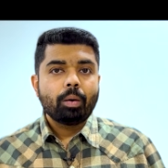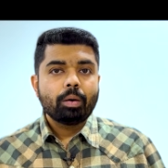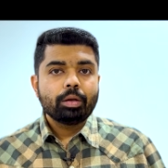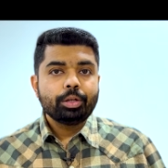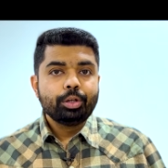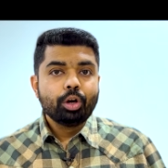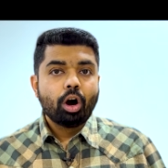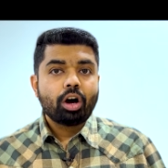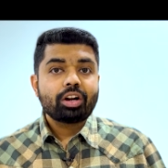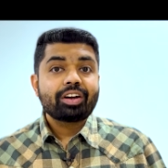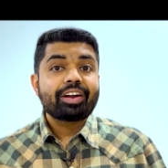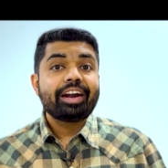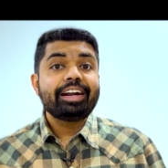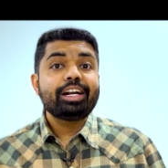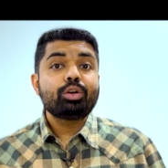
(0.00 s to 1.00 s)
your
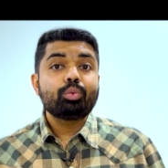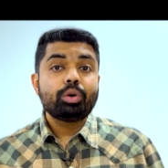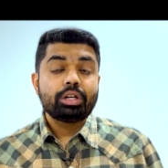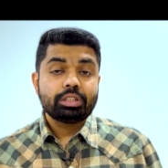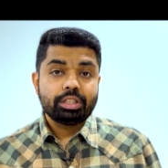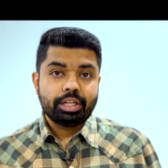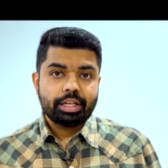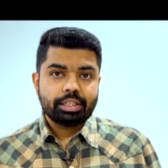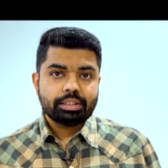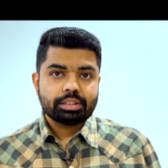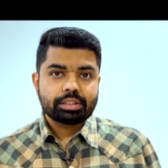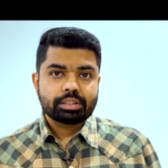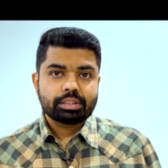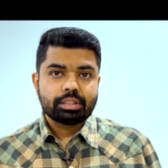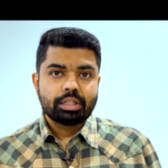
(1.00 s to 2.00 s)
credit
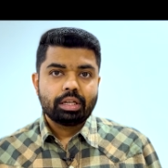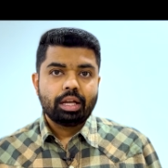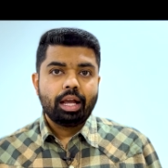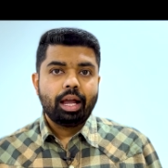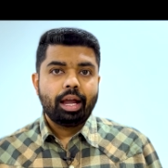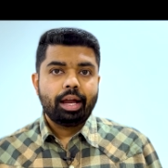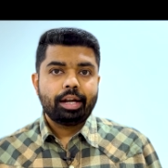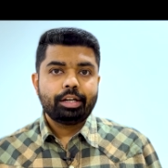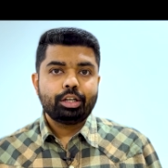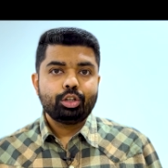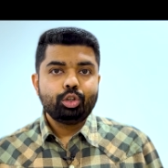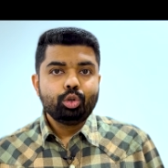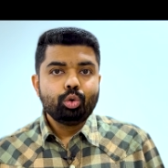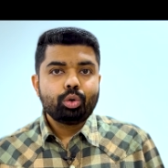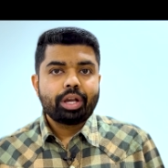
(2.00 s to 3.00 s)
worthiness and
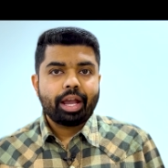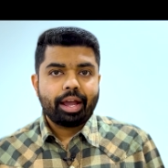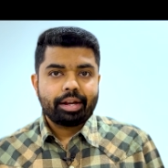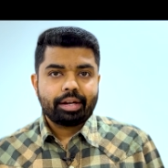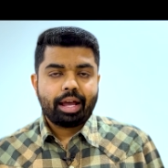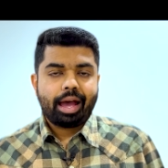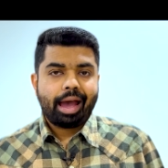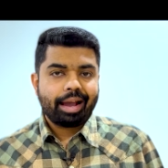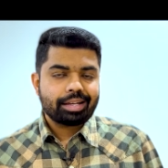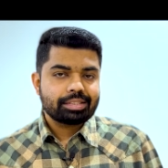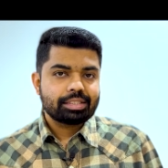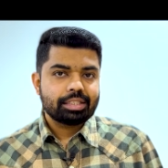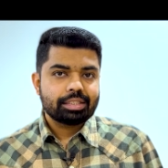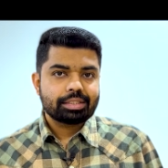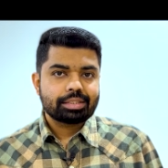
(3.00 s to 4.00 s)
you can
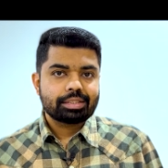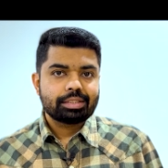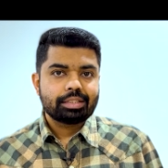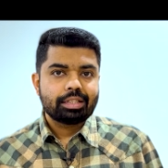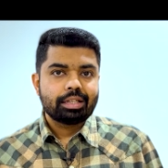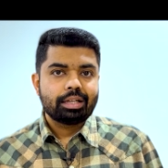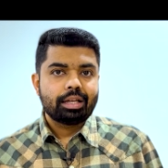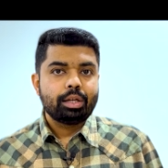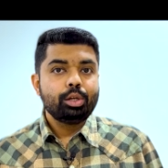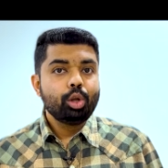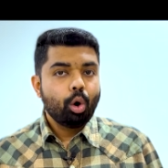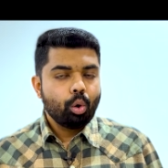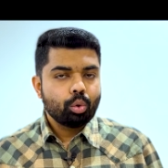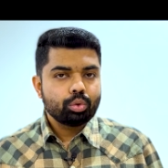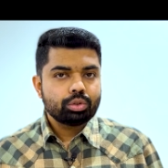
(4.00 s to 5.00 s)
access
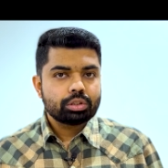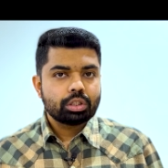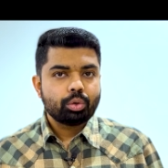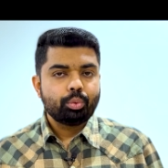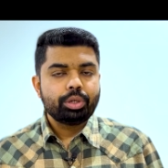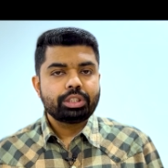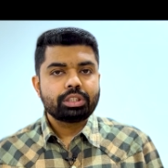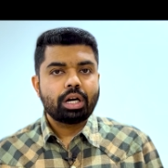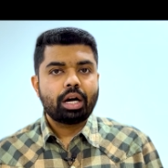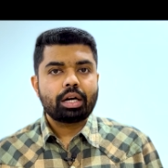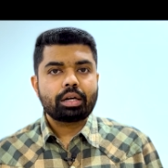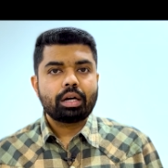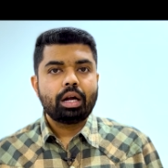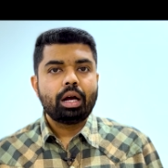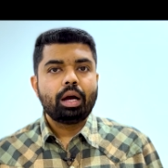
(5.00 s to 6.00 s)
loans which
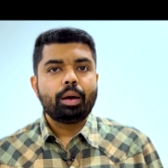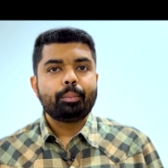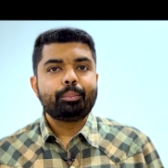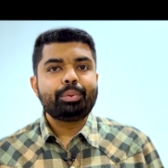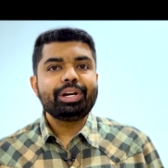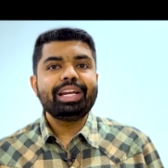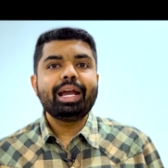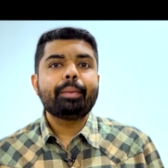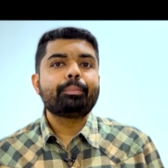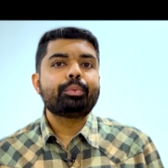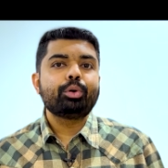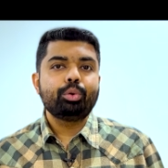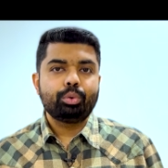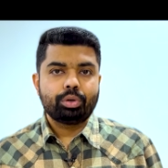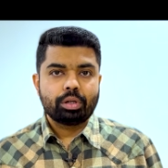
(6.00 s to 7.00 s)
are
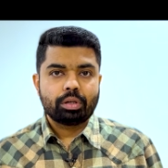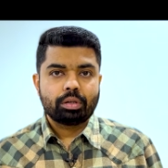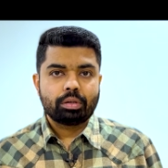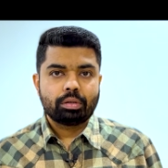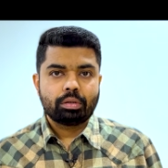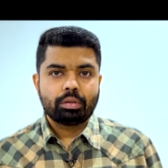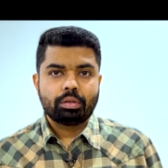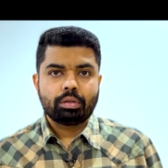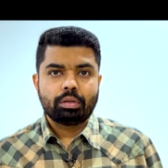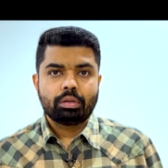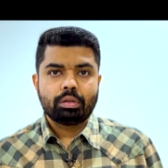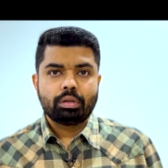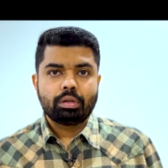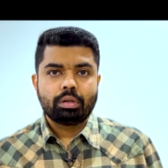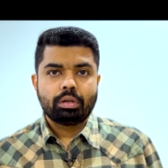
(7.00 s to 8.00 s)
pre-approved.
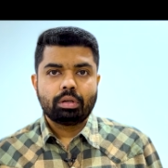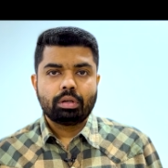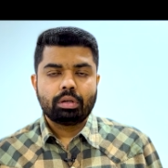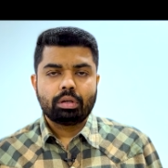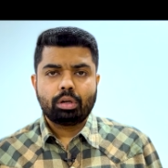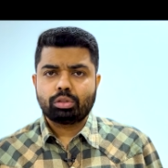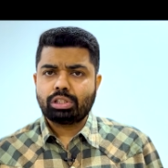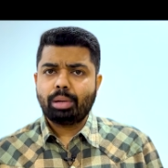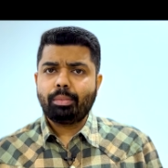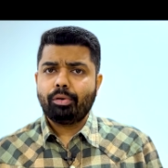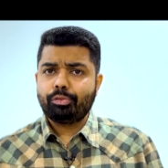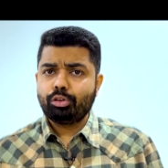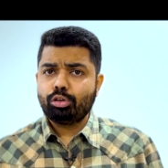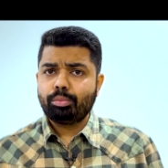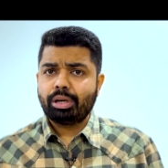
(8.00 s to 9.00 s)
Now, some
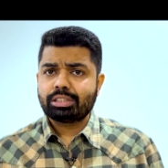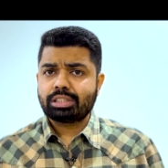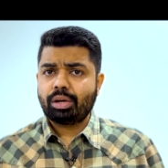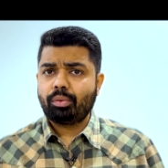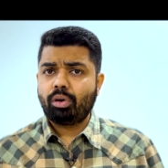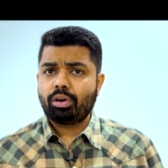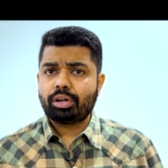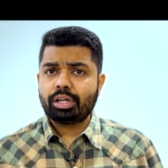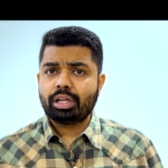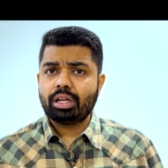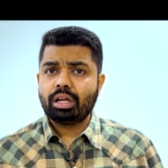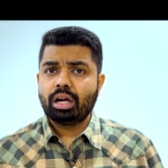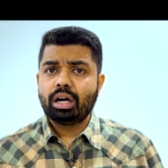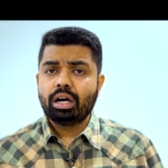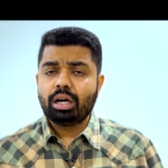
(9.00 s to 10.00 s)
of you must have
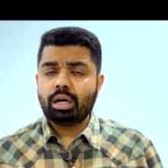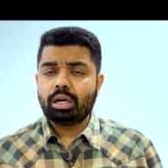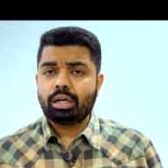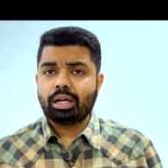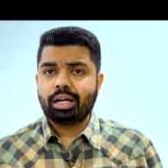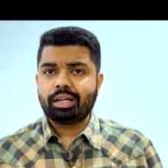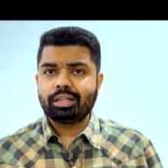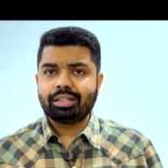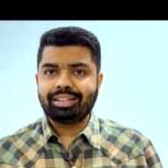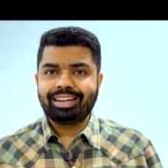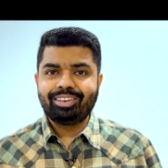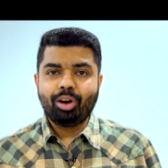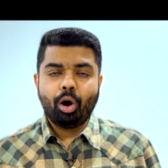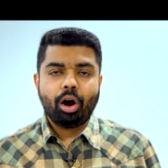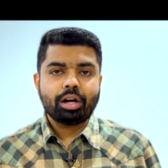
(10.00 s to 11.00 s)
already heard and
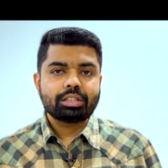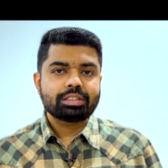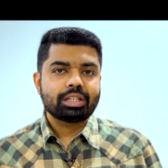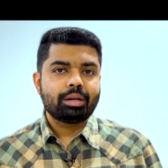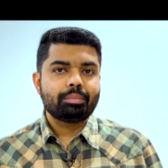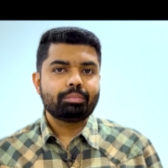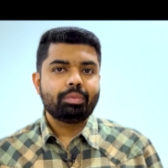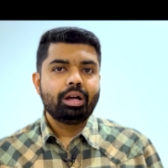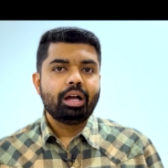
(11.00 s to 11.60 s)
got some